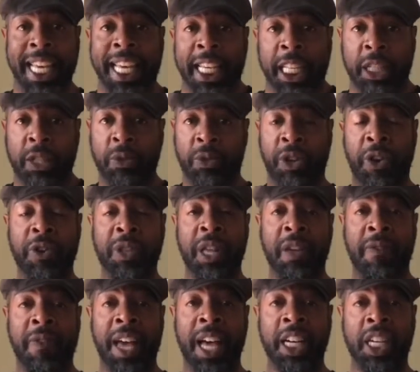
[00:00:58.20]
So during the
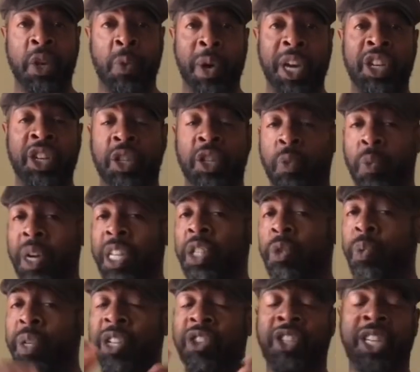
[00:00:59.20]
evaluation, once
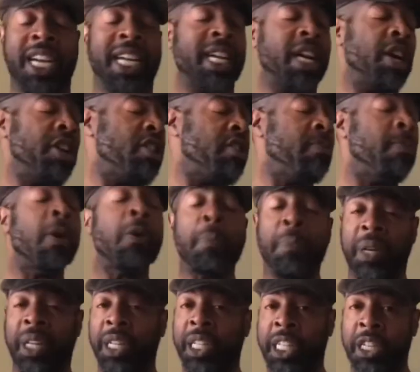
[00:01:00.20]
we check out your
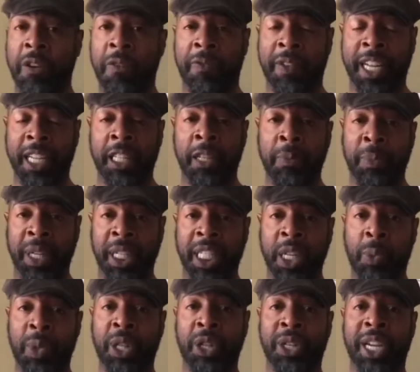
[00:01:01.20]
mobility, your
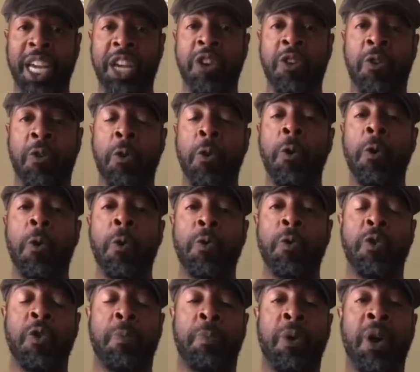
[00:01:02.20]
flexibility, we look at your,
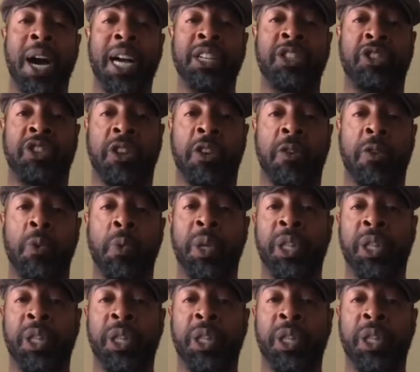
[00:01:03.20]
your posture, we